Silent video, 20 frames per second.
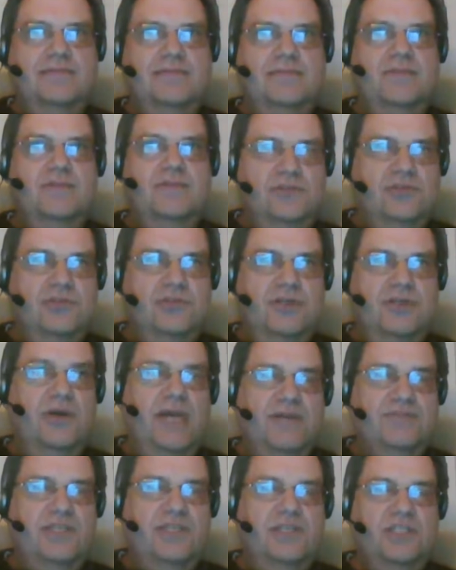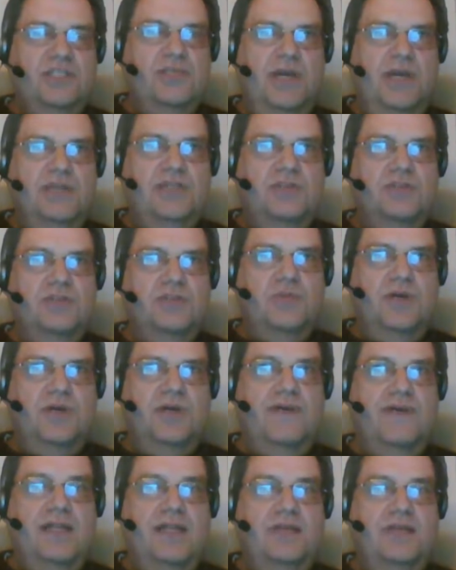you should, you have situations
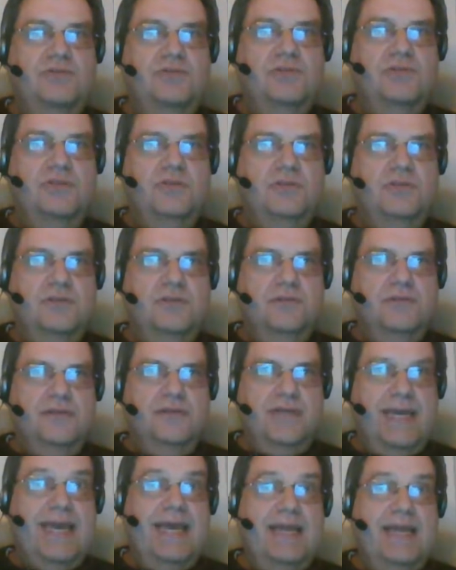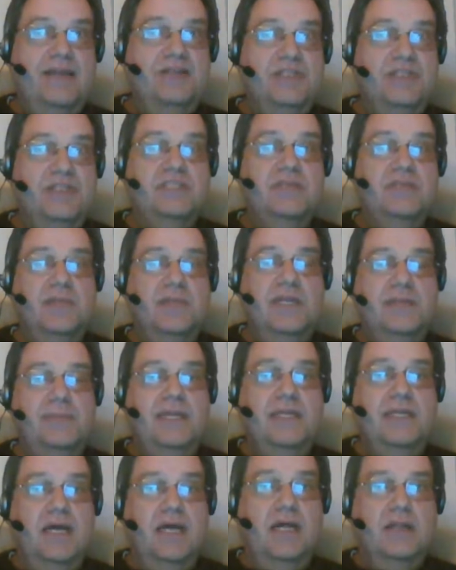where values can legitimately
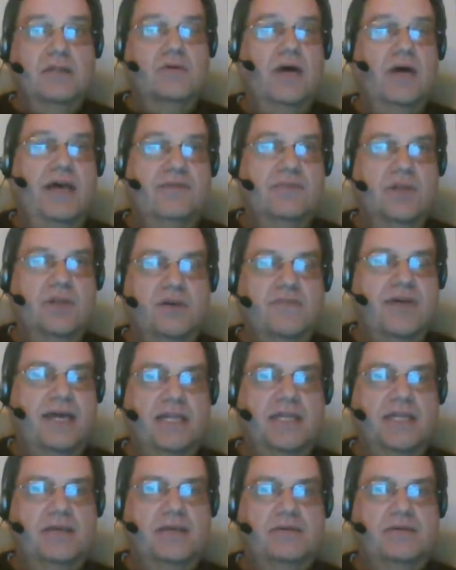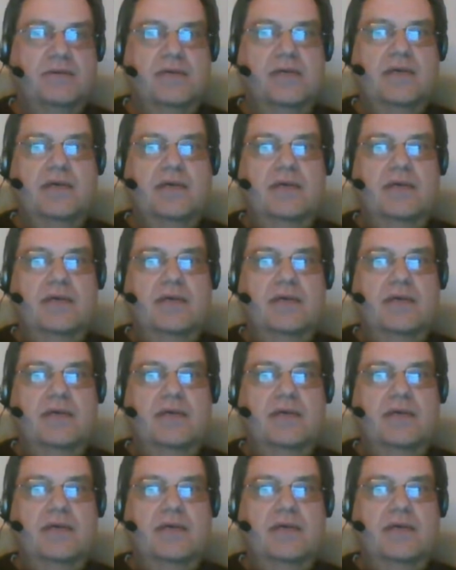be null or have no value,